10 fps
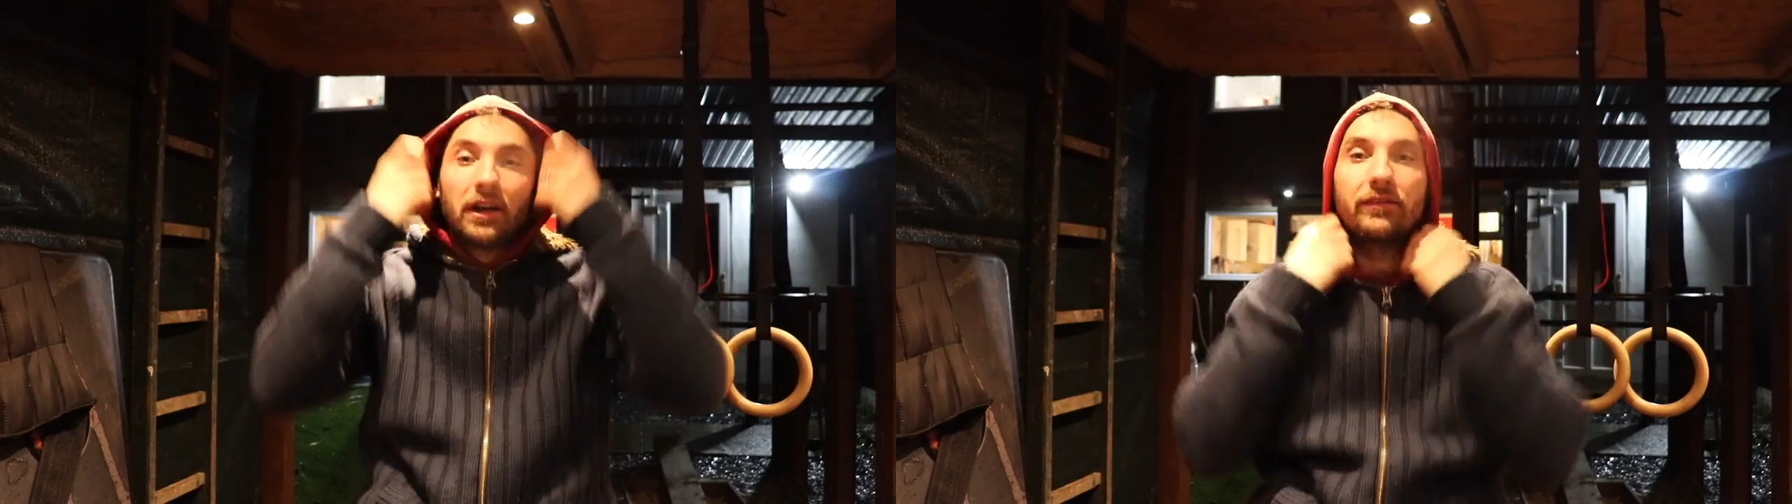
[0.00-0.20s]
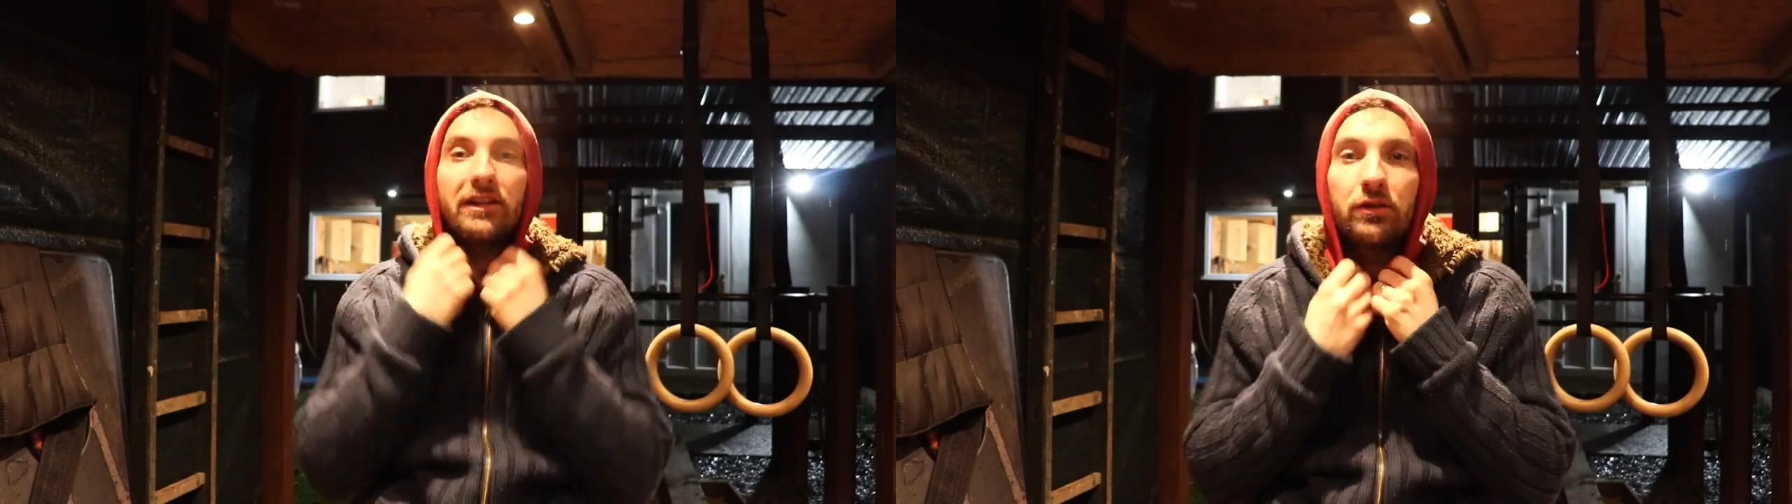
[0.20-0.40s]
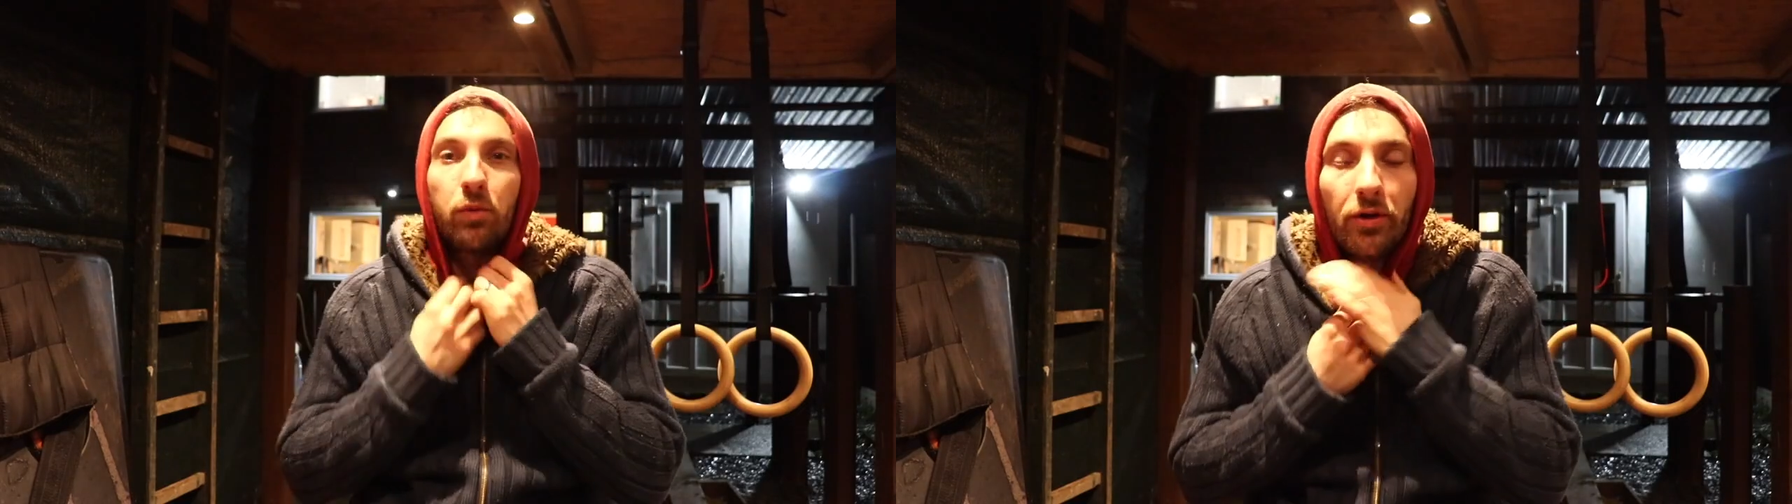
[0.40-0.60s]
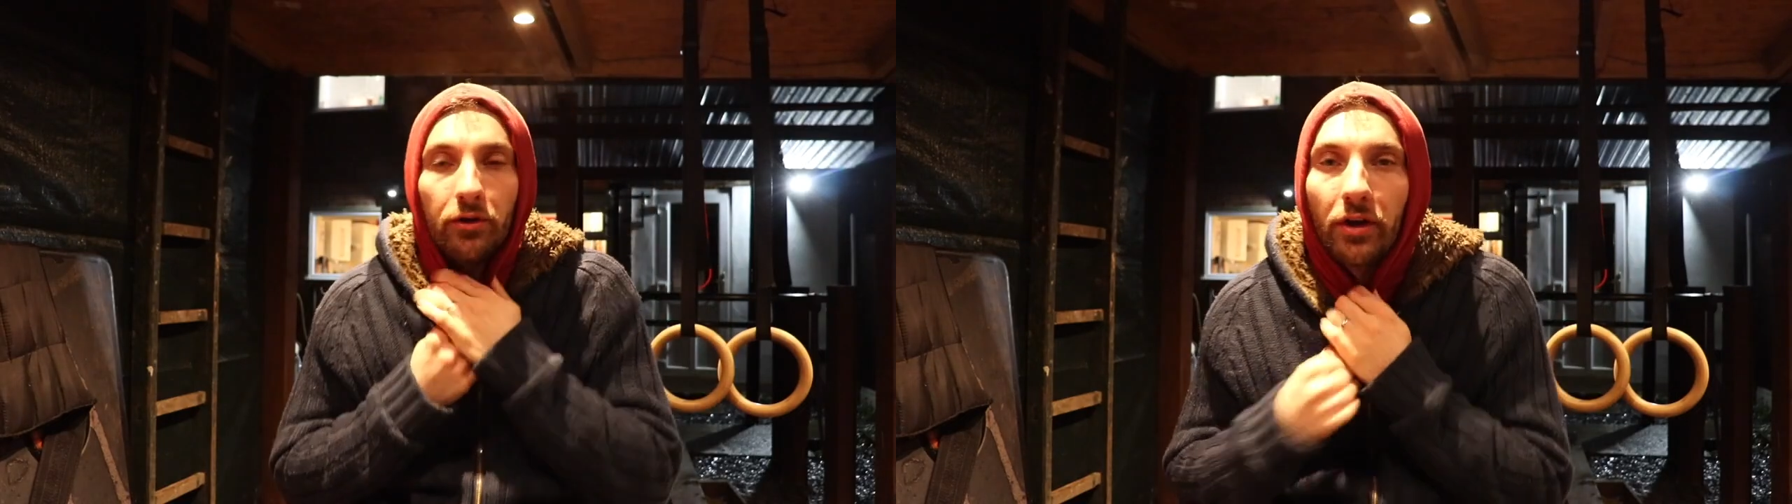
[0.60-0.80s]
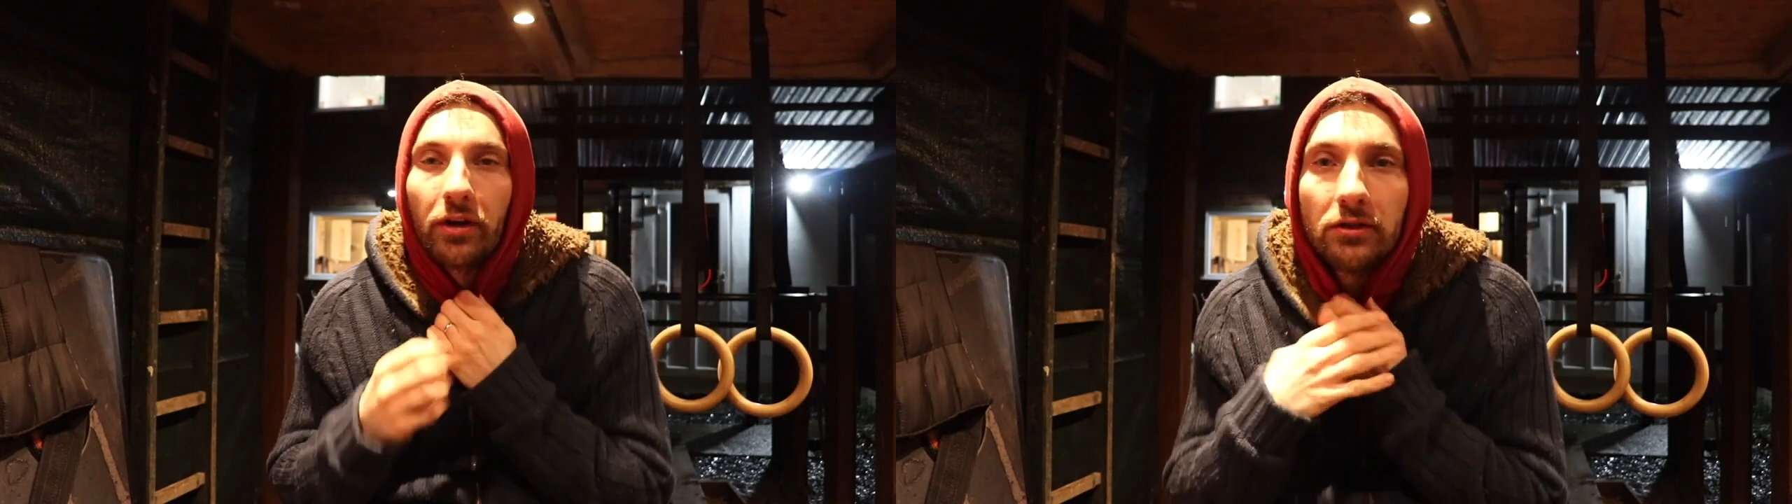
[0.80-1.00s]
I'll have at least one
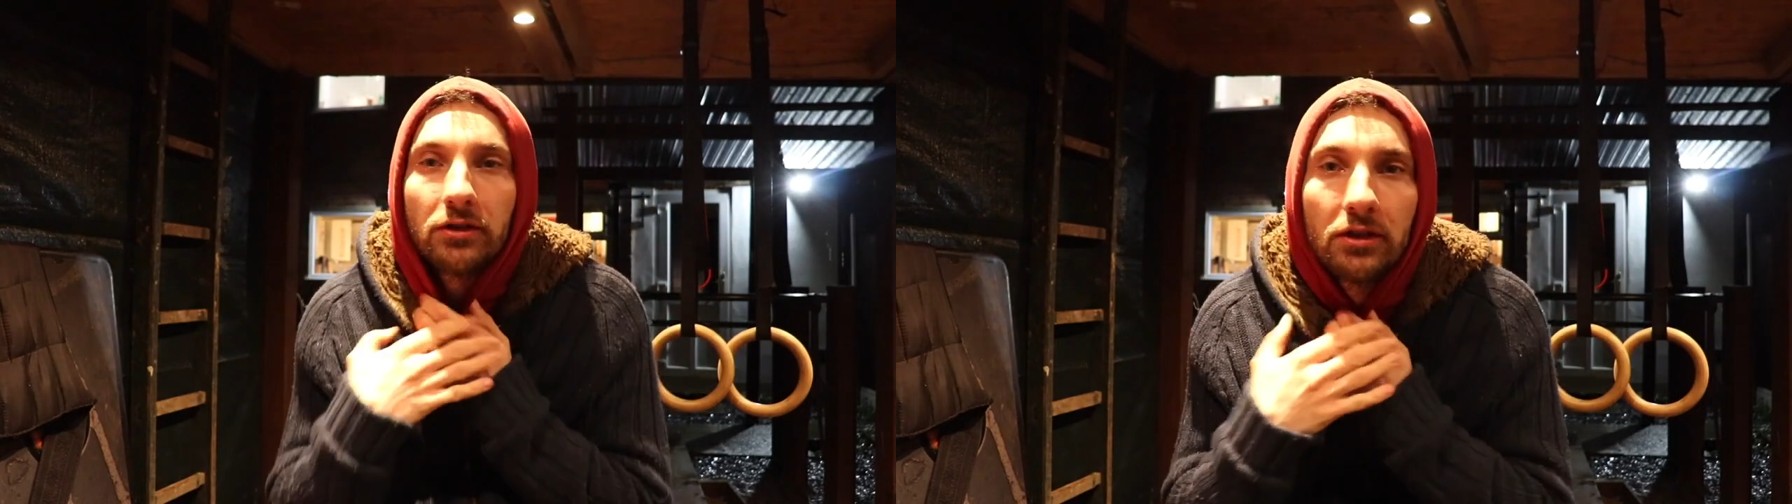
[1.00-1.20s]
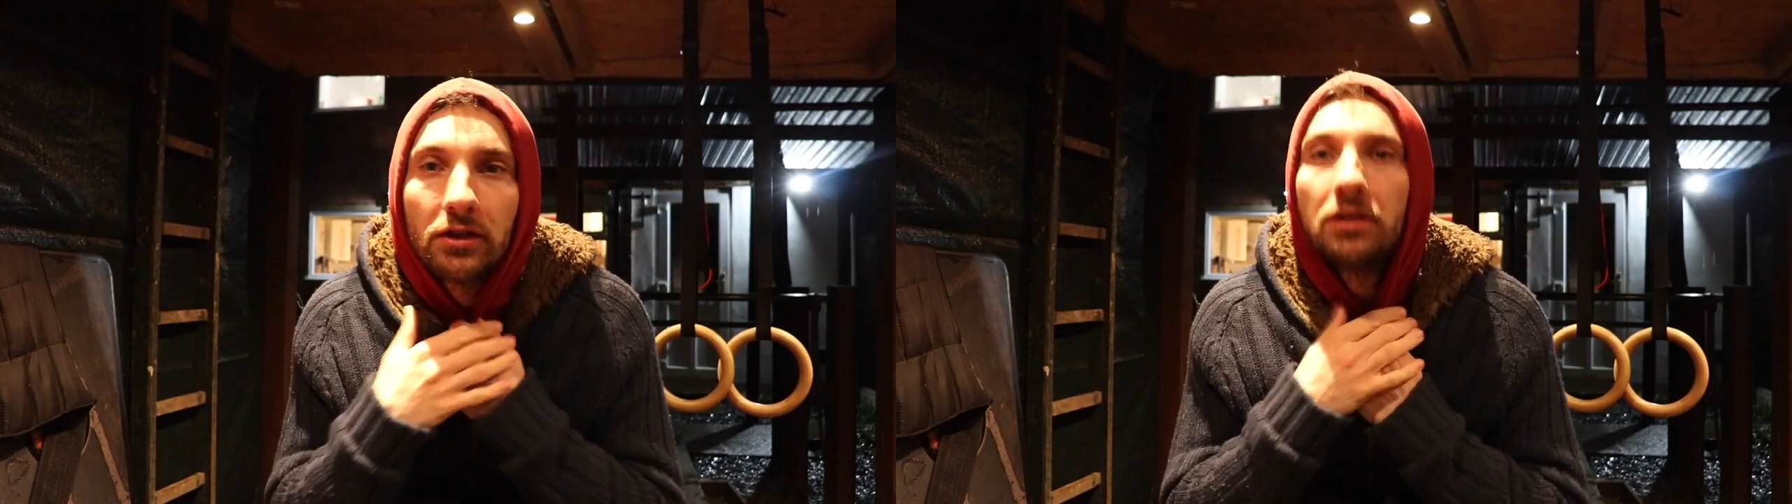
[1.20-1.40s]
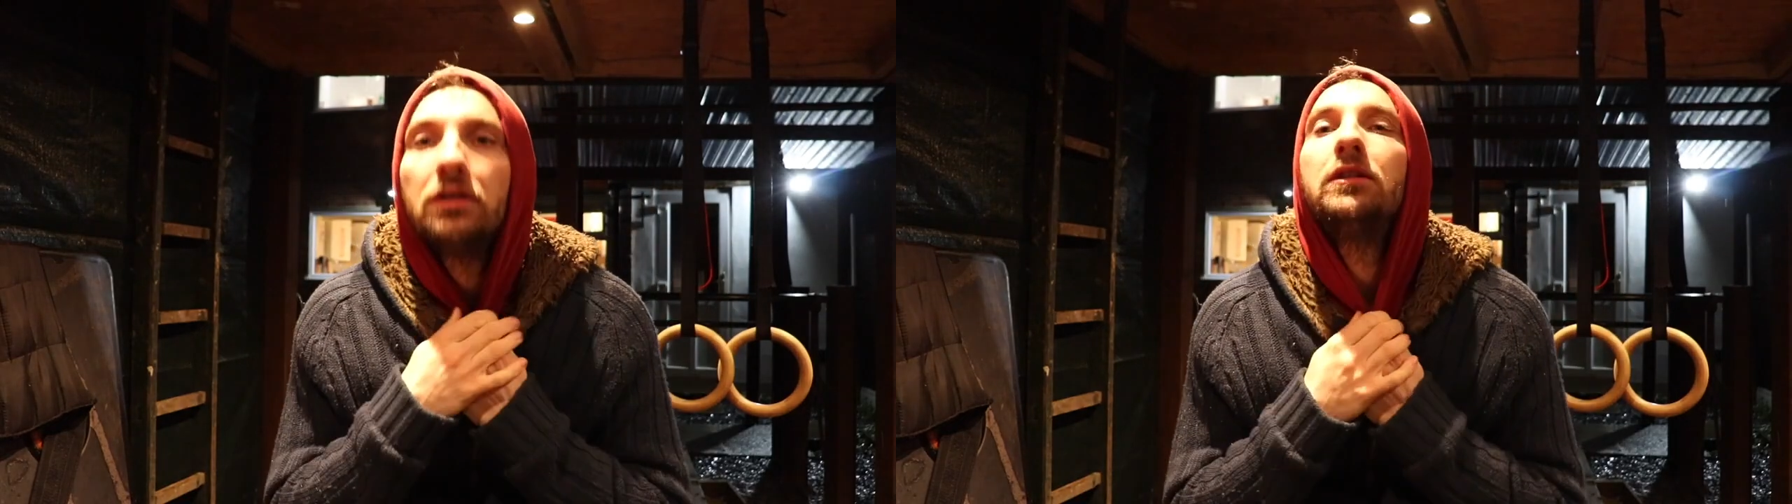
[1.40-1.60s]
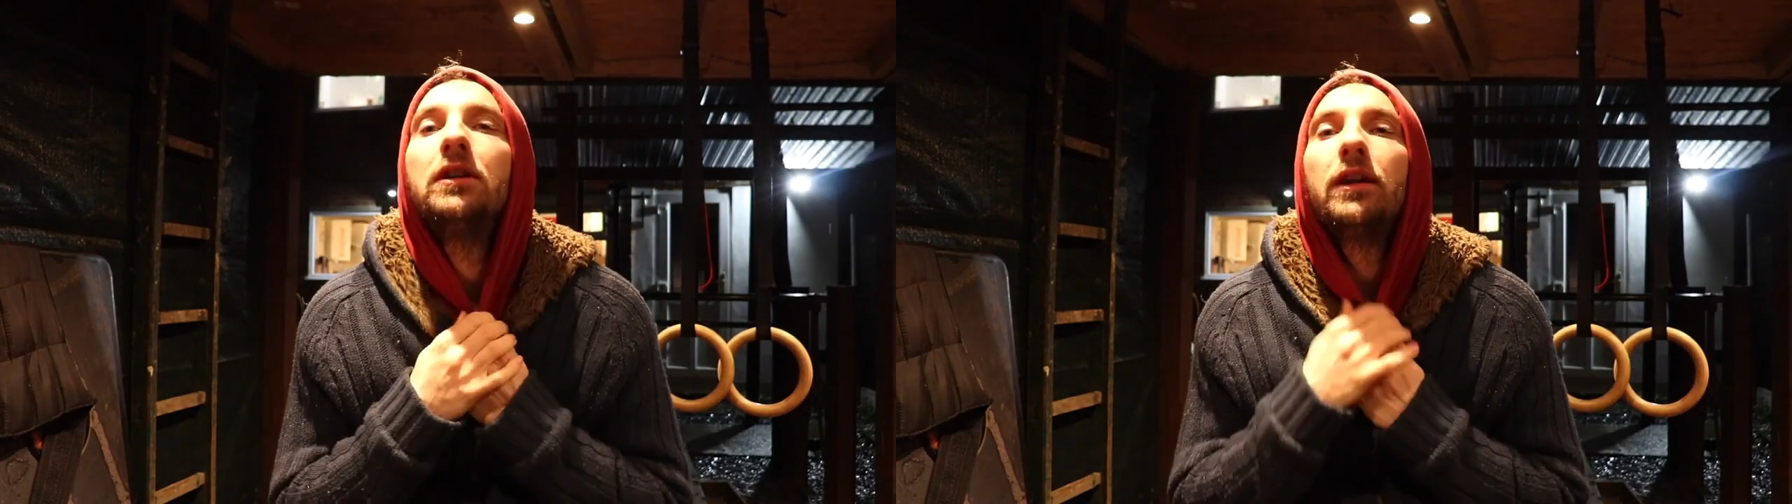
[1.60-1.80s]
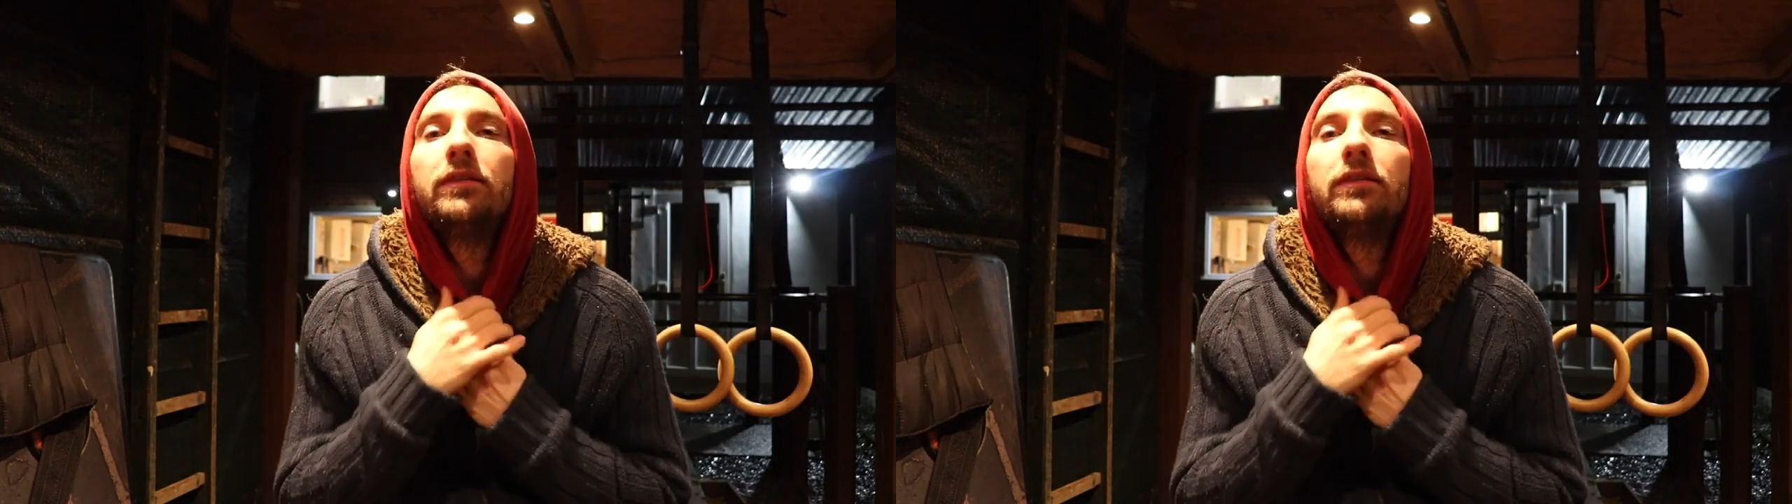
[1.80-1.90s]
hood on. I'll